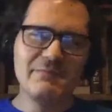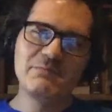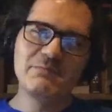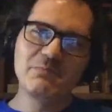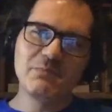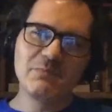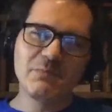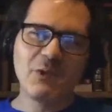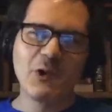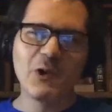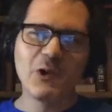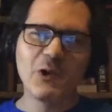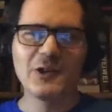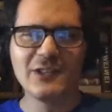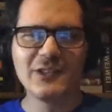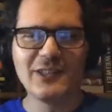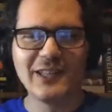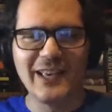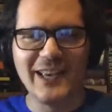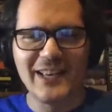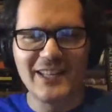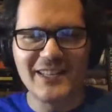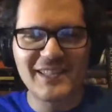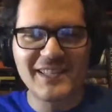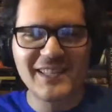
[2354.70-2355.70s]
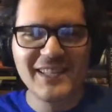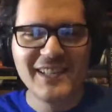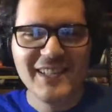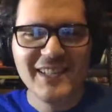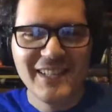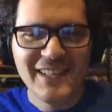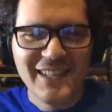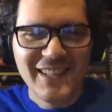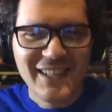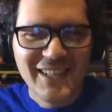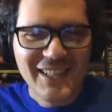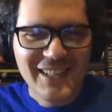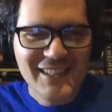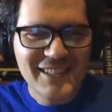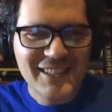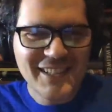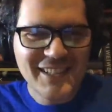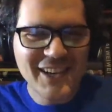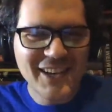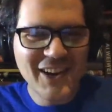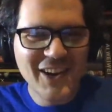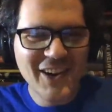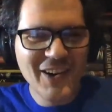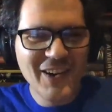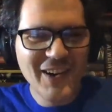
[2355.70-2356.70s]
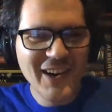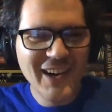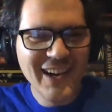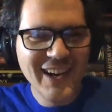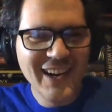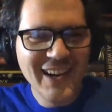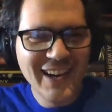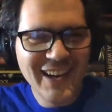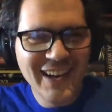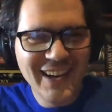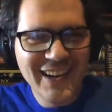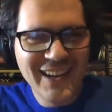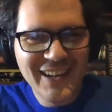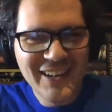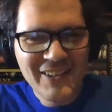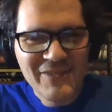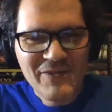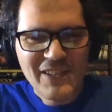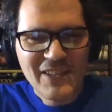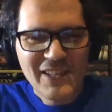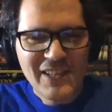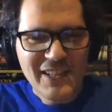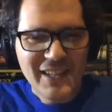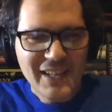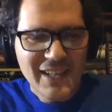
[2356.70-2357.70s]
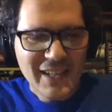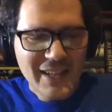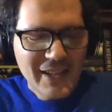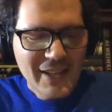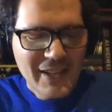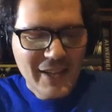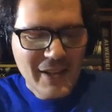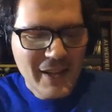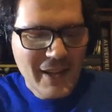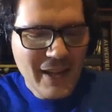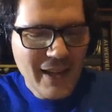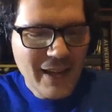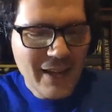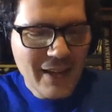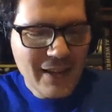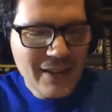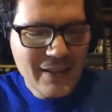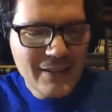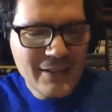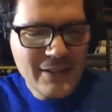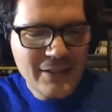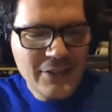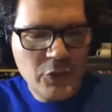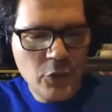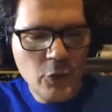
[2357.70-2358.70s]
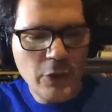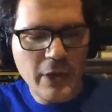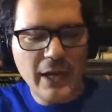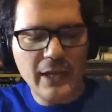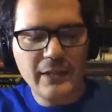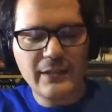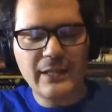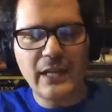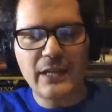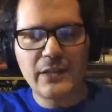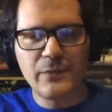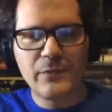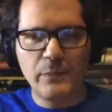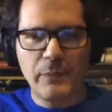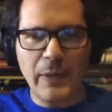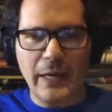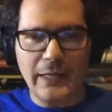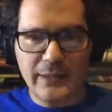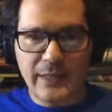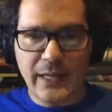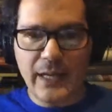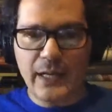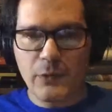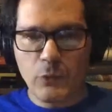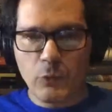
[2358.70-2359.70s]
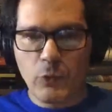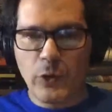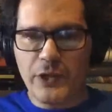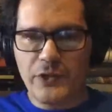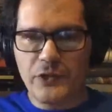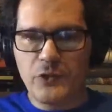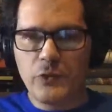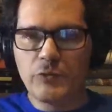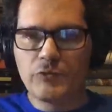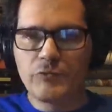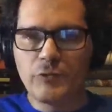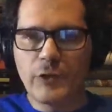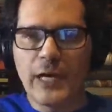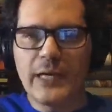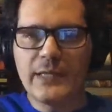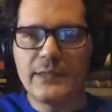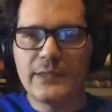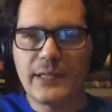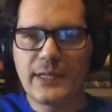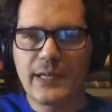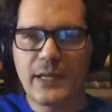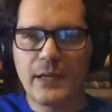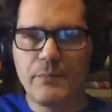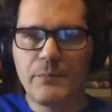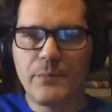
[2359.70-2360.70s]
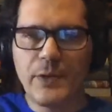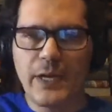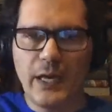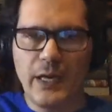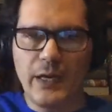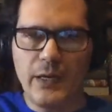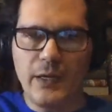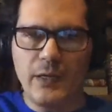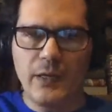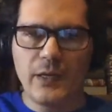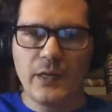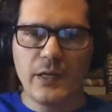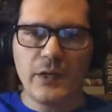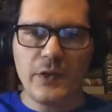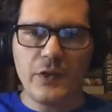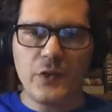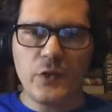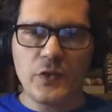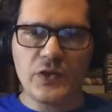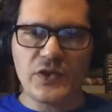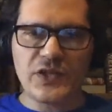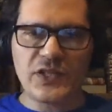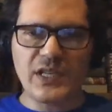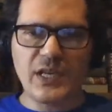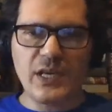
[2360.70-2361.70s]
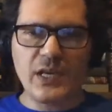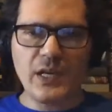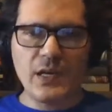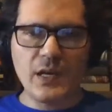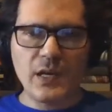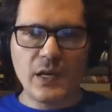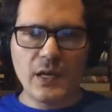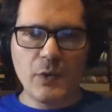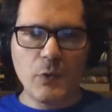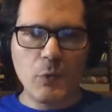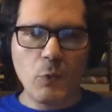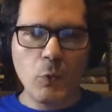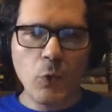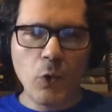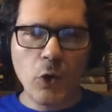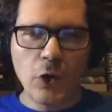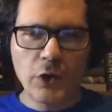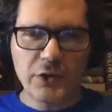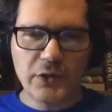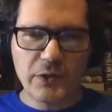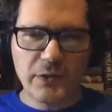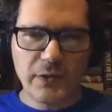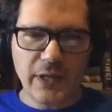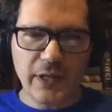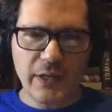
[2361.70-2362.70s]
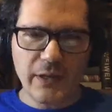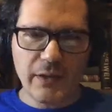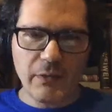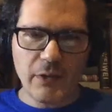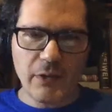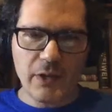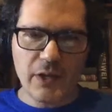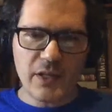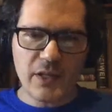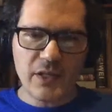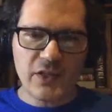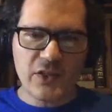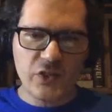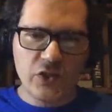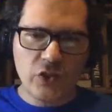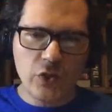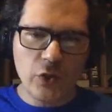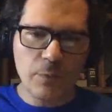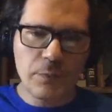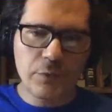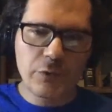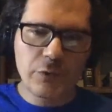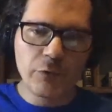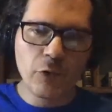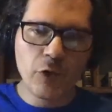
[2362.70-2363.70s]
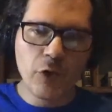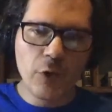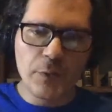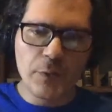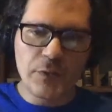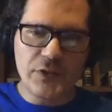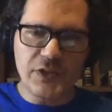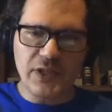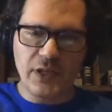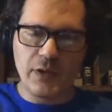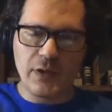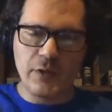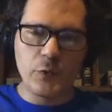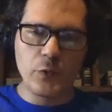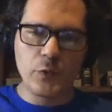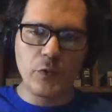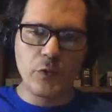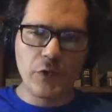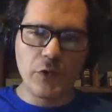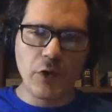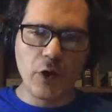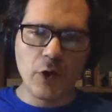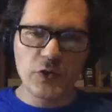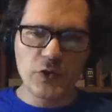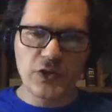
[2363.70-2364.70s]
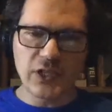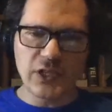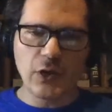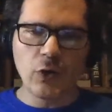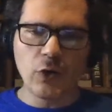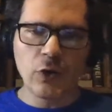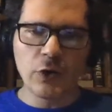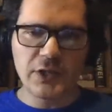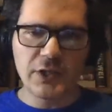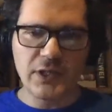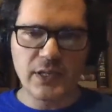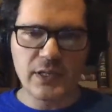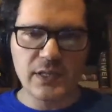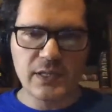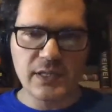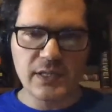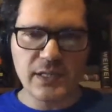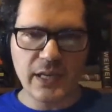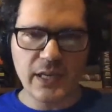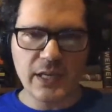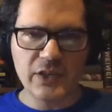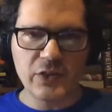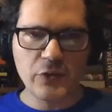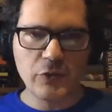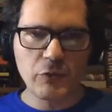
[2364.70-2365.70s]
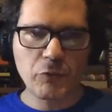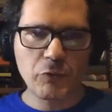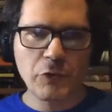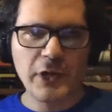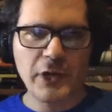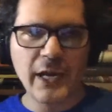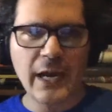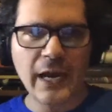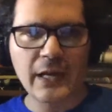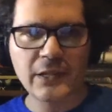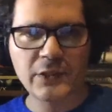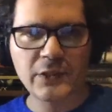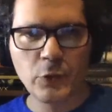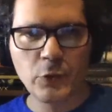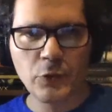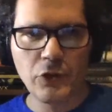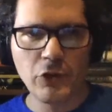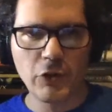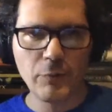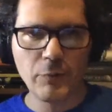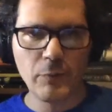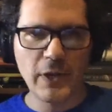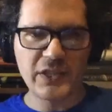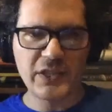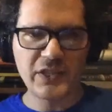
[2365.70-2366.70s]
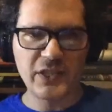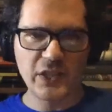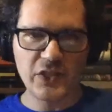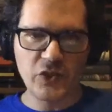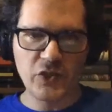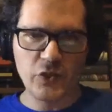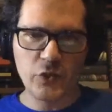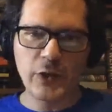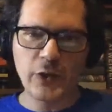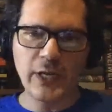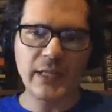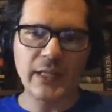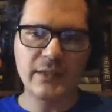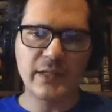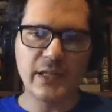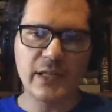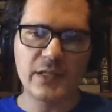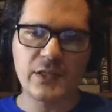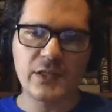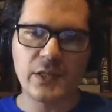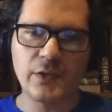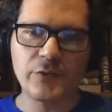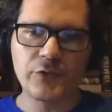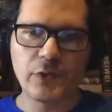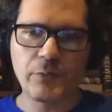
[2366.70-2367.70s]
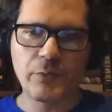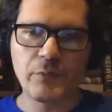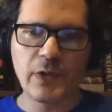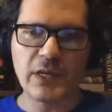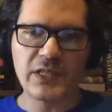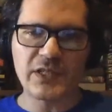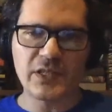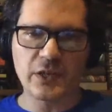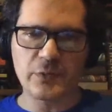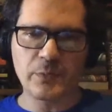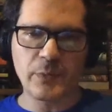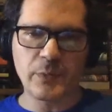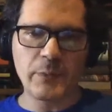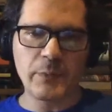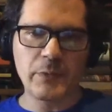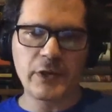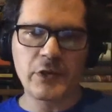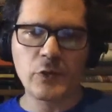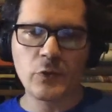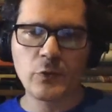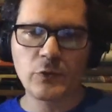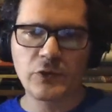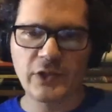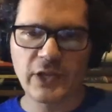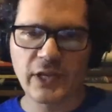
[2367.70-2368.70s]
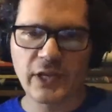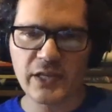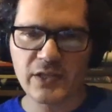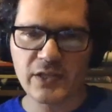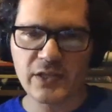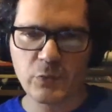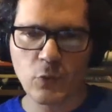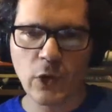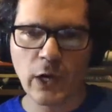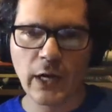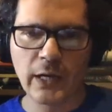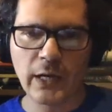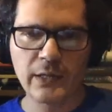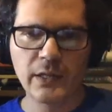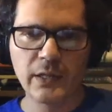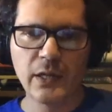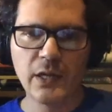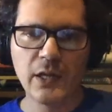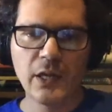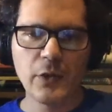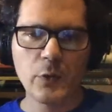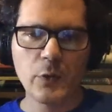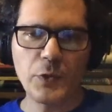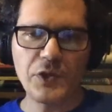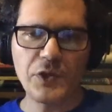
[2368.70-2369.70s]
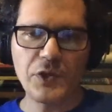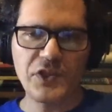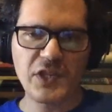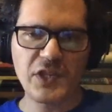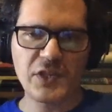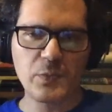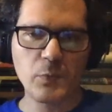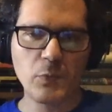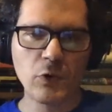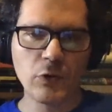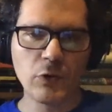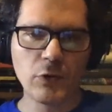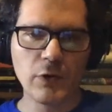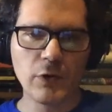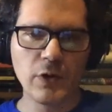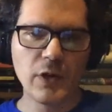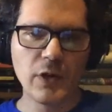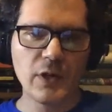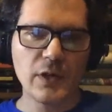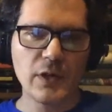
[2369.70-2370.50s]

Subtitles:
more or less. So you get that, but then when you run the campaign, you see what subgroups into those audiences react to your message. You can test different message. Maybe you test one which is more,